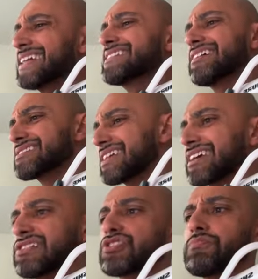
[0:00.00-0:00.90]
it does
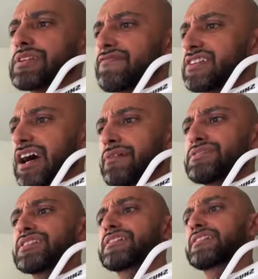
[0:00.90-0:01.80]
take a little bit of time
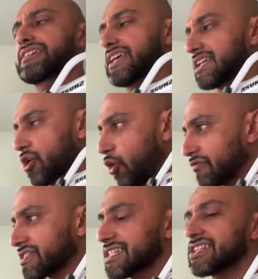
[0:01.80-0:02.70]
to get
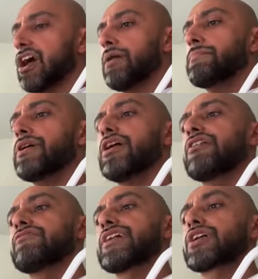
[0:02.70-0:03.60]
over this hump
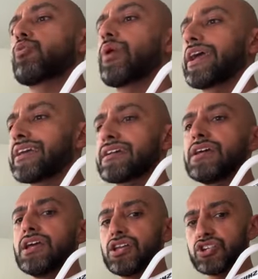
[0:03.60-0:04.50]
of like
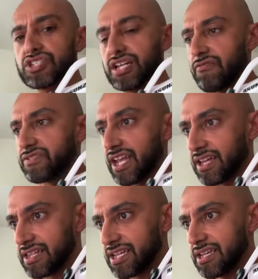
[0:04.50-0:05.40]
weighing yourself
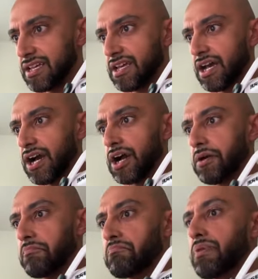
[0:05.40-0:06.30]
daily.
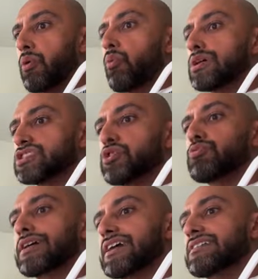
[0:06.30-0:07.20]
But once you
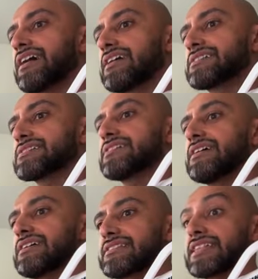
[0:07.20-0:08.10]
recognize
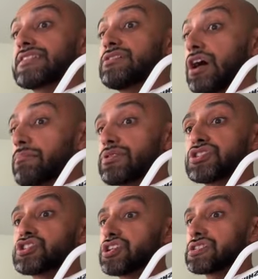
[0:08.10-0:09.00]
that the number
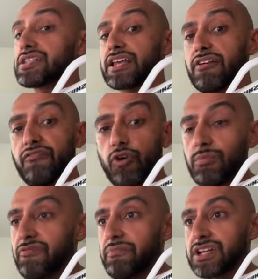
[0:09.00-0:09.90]
is just like a
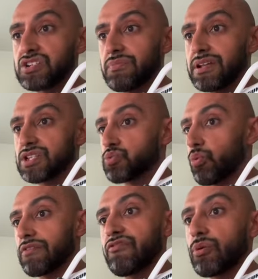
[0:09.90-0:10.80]
form of measurement, it's
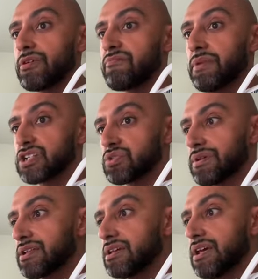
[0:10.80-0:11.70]
one form of
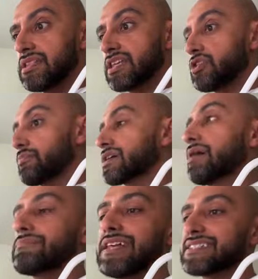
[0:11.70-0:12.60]
measurement, then you
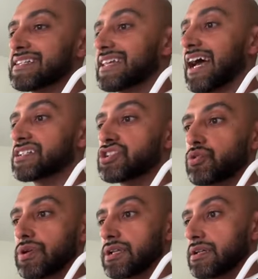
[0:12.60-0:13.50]
become less attached
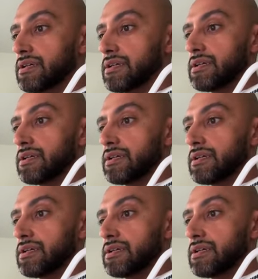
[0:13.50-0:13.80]
to it,